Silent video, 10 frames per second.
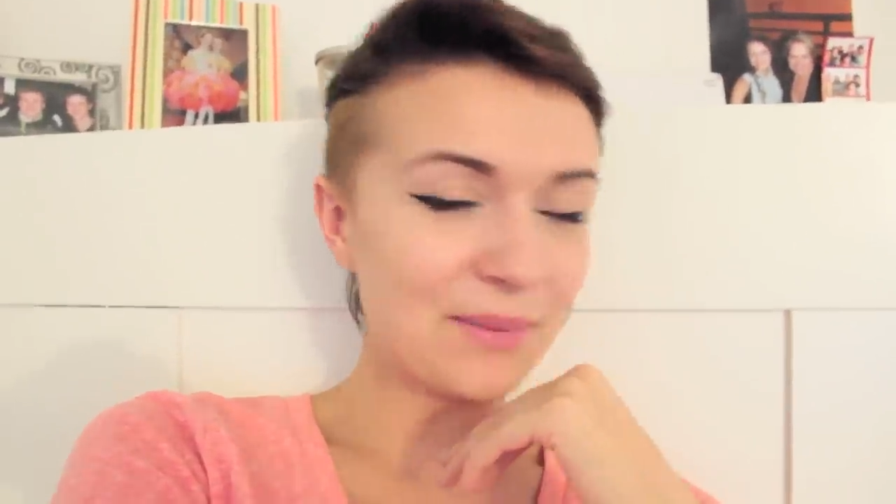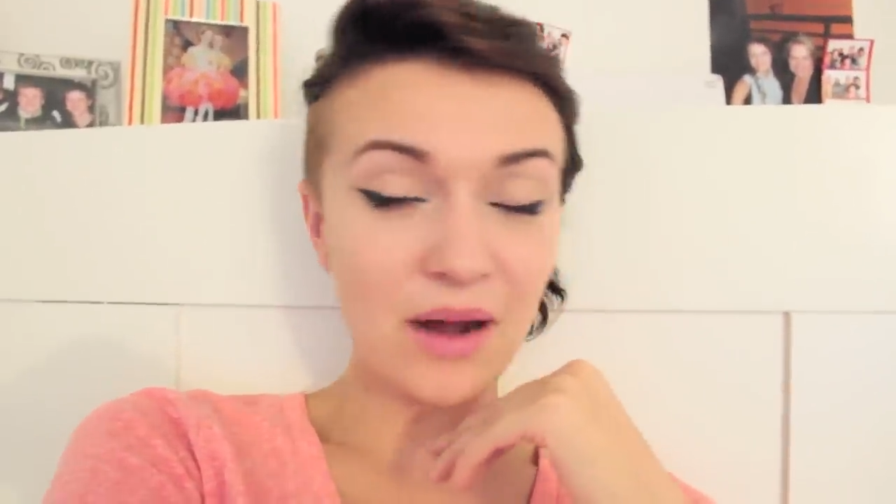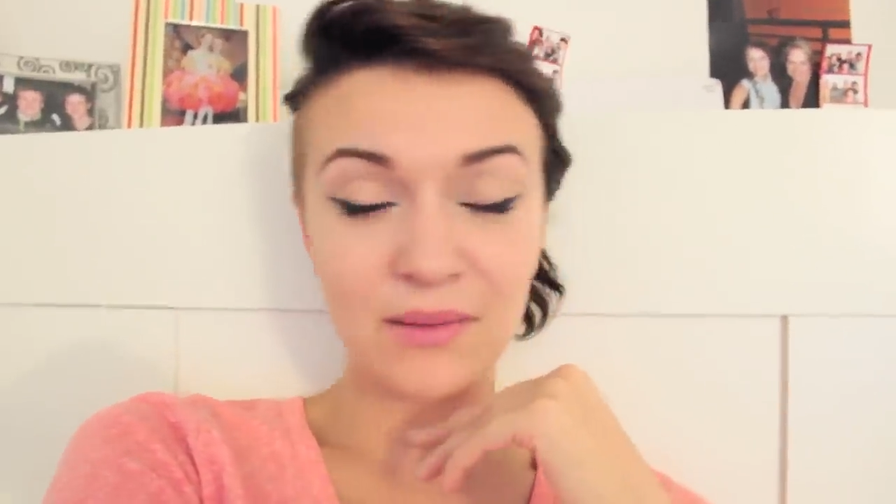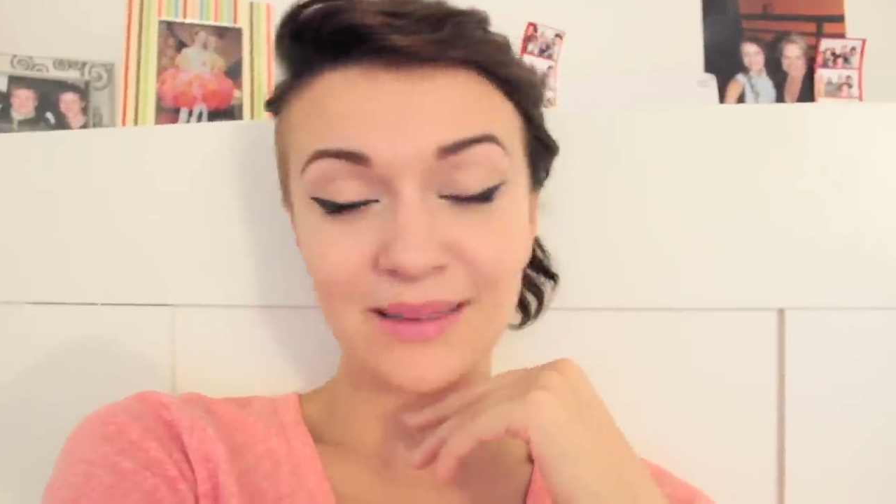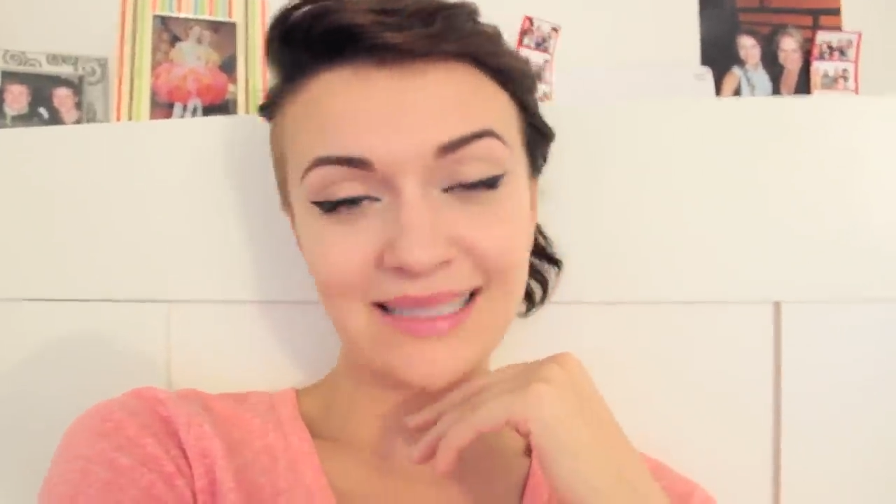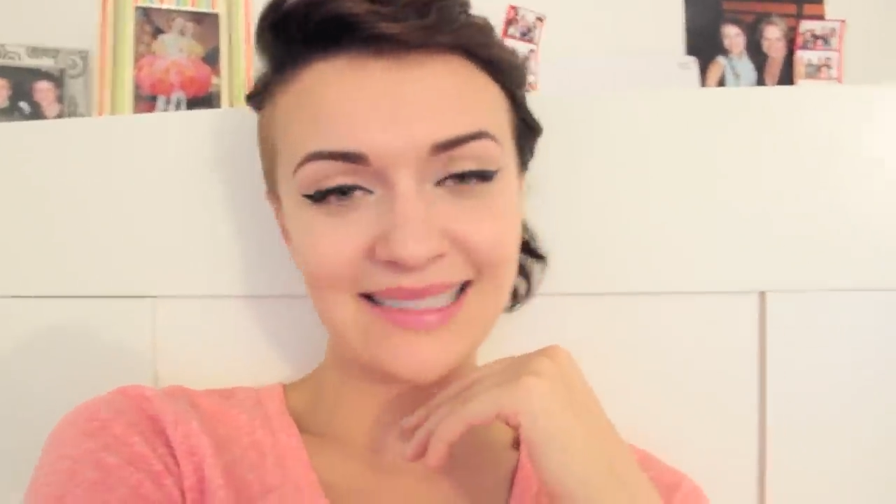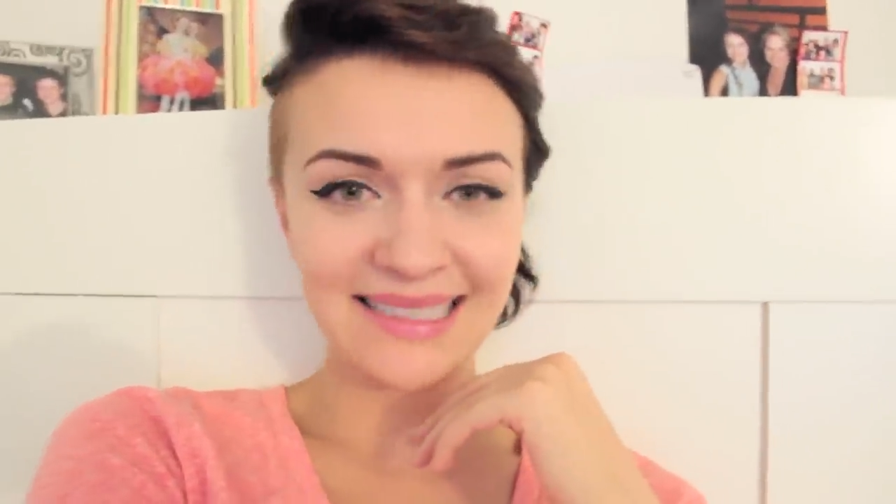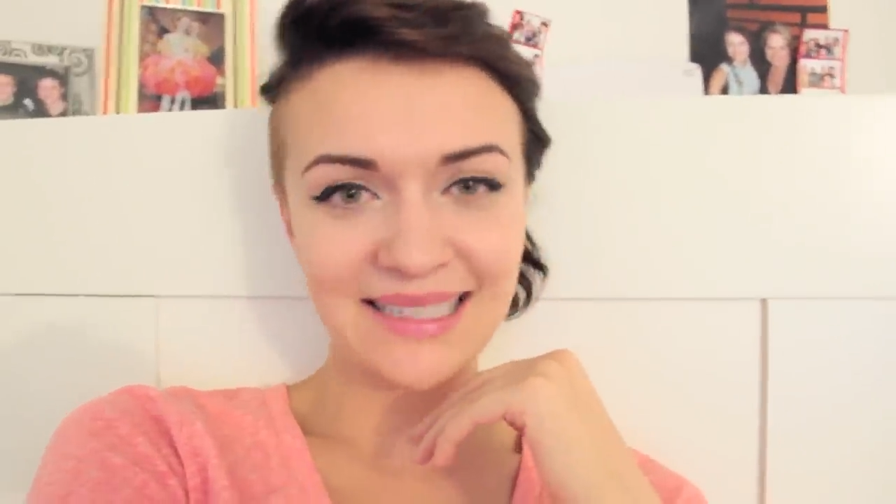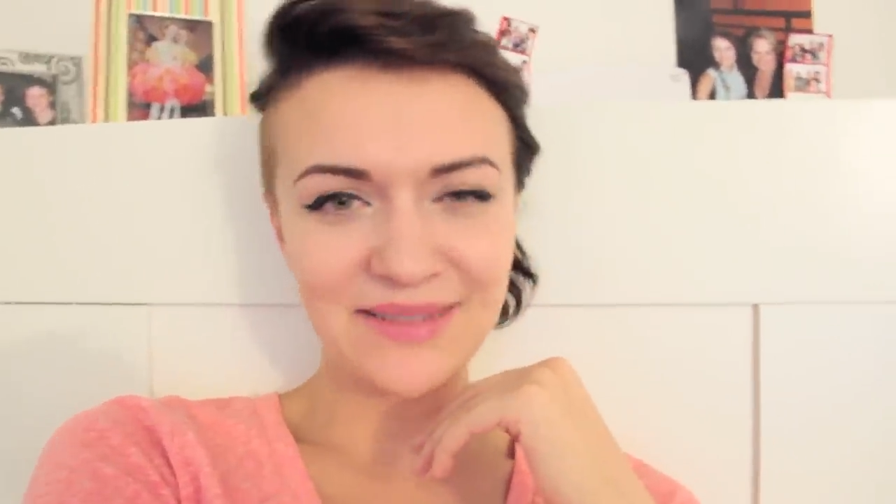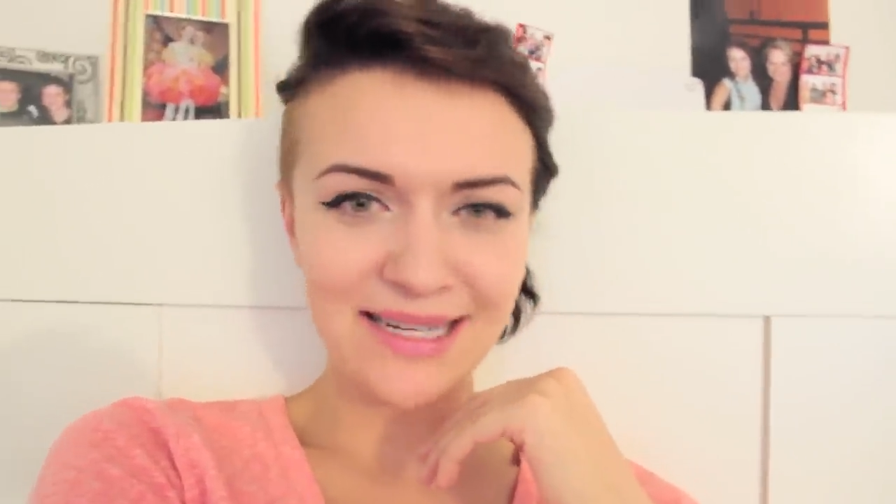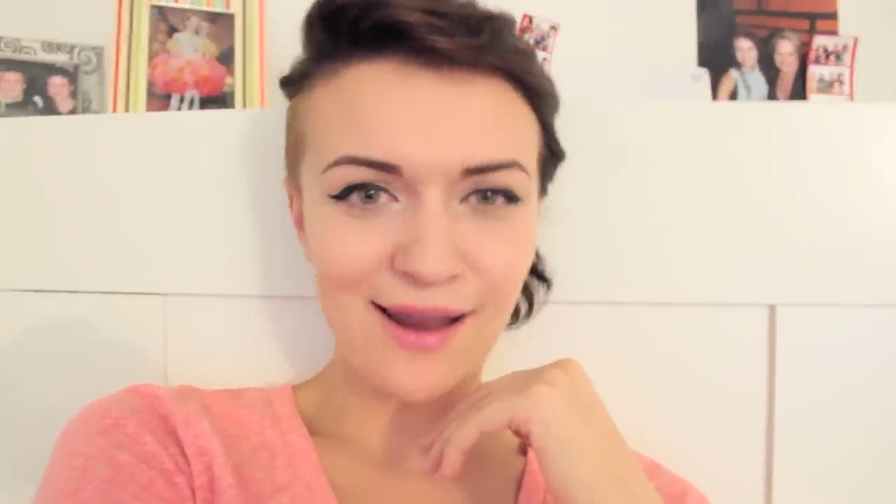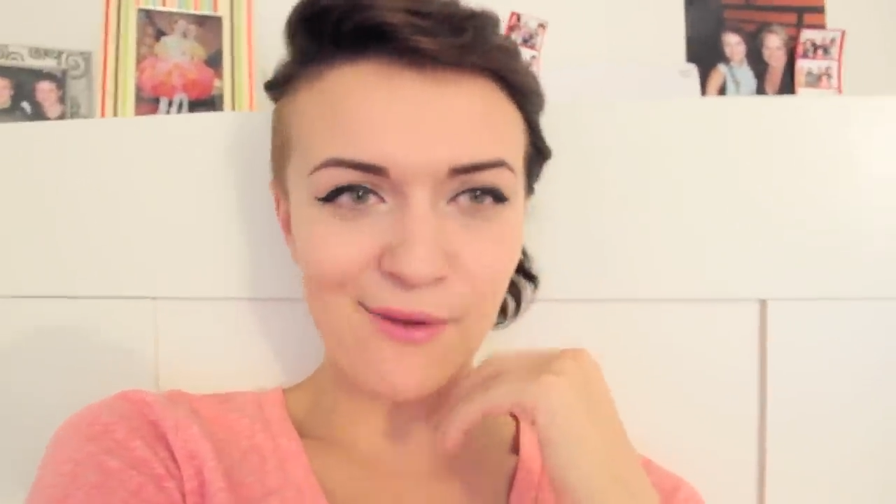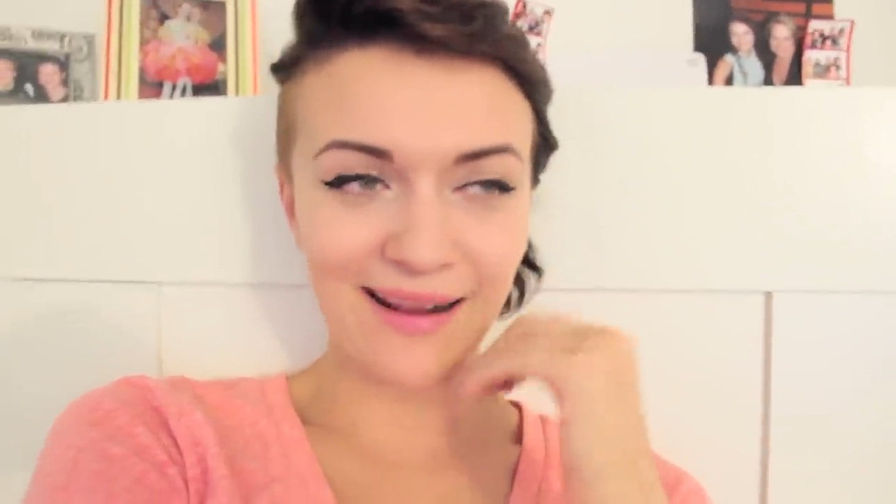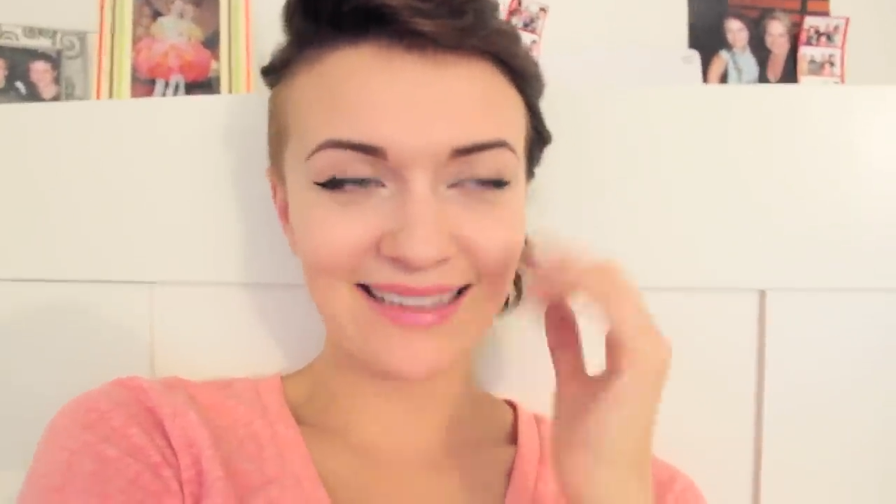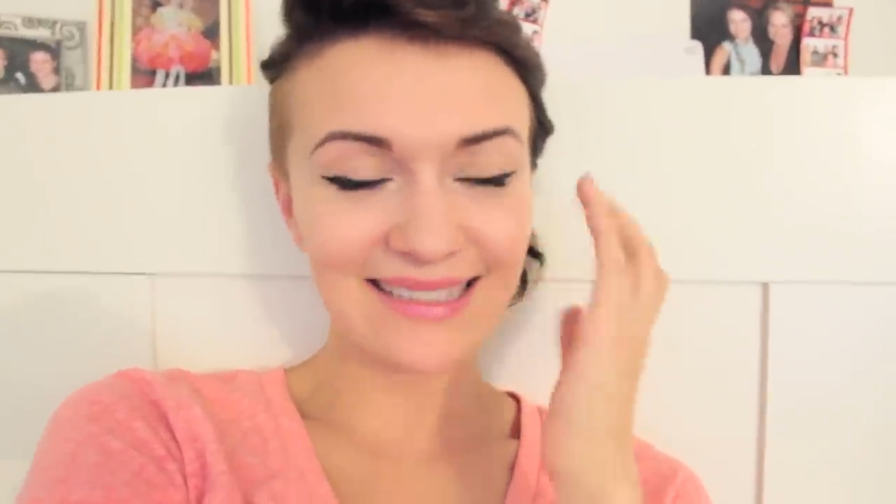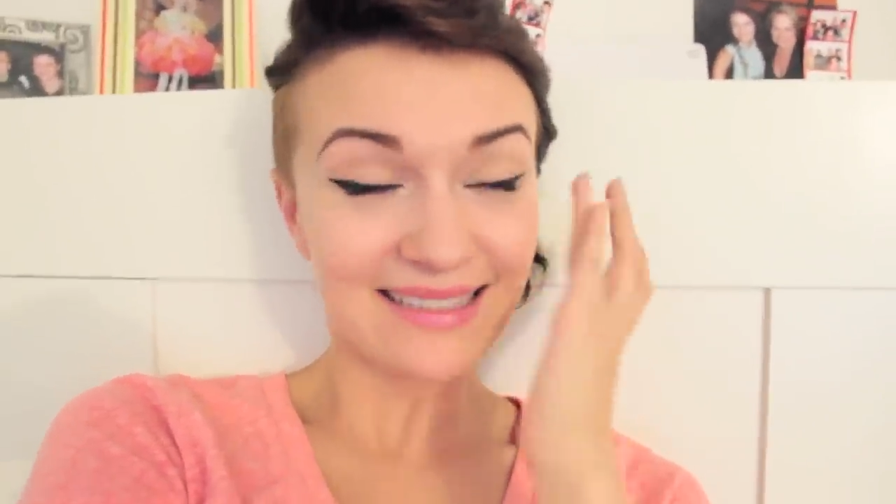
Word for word: probably didn't even notice.